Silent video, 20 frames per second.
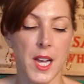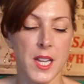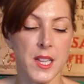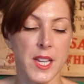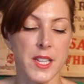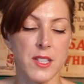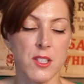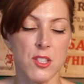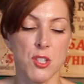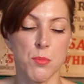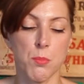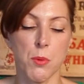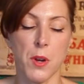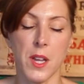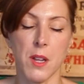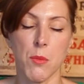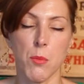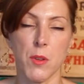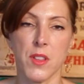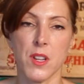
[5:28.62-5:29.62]
I like to
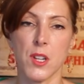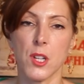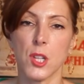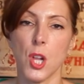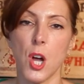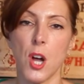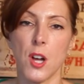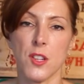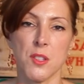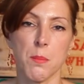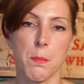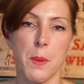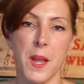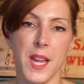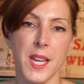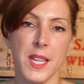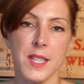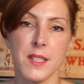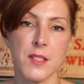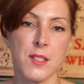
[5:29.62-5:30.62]
spray it with a gloss
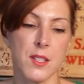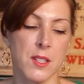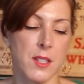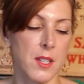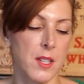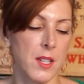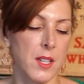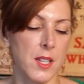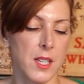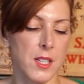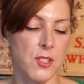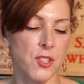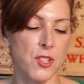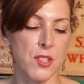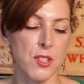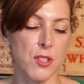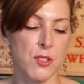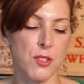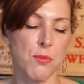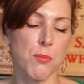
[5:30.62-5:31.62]
paint. It
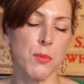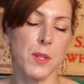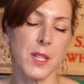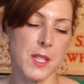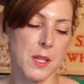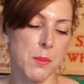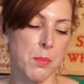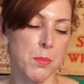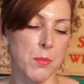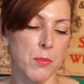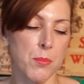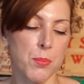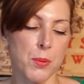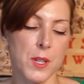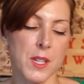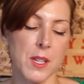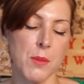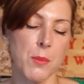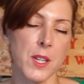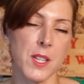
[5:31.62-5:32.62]
just looks really
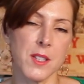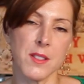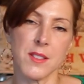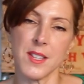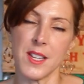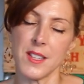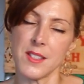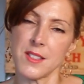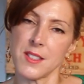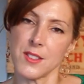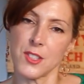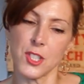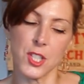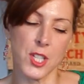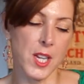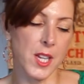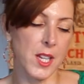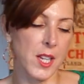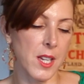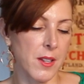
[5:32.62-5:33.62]
pretty when it's nice and
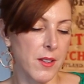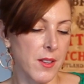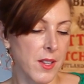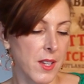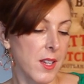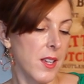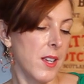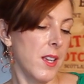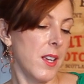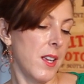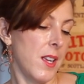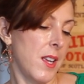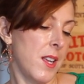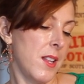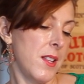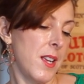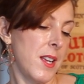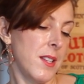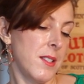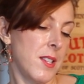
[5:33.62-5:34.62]
shiny.
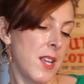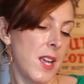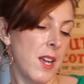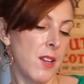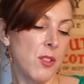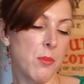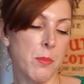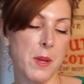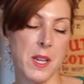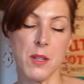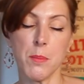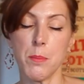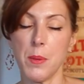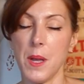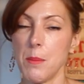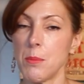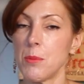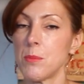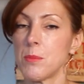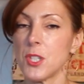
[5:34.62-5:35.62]
And that's how you make a
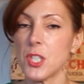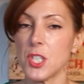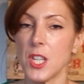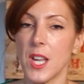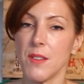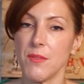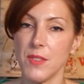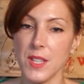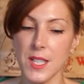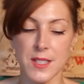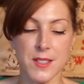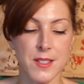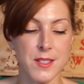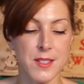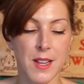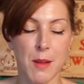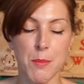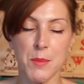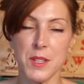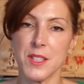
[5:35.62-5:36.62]
paper mache Venus.
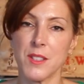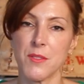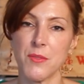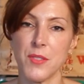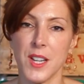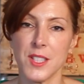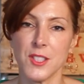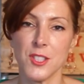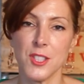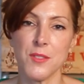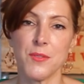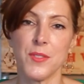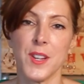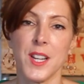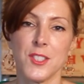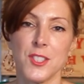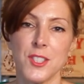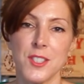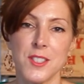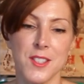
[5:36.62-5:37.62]
I'm Linda Facci of
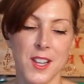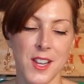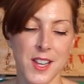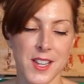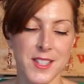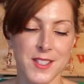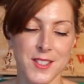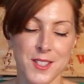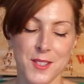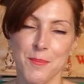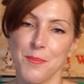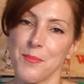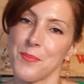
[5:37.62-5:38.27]
Facci Designs.